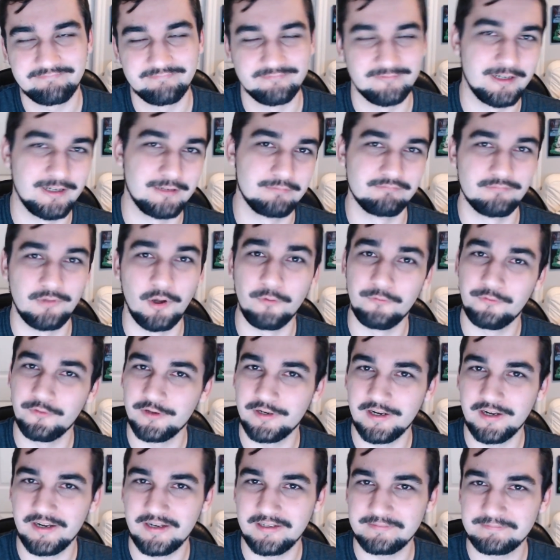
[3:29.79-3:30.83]
Well, hopefully
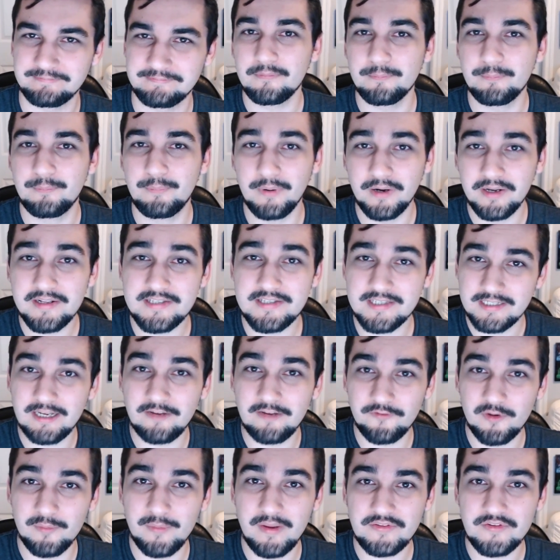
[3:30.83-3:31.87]
not, but it's
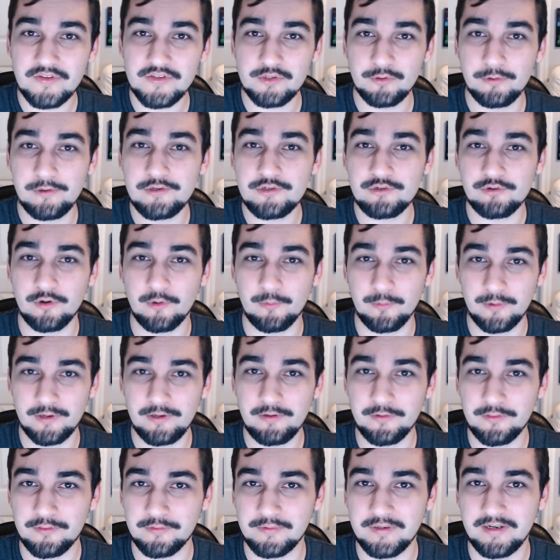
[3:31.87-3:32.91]
enough to make this creature a
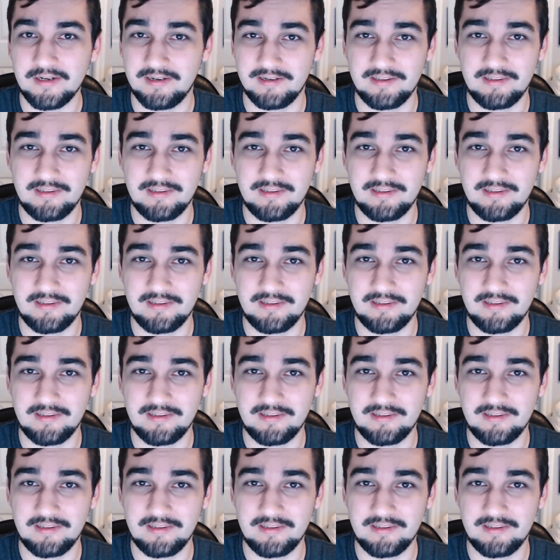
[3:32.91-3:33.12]
real threat,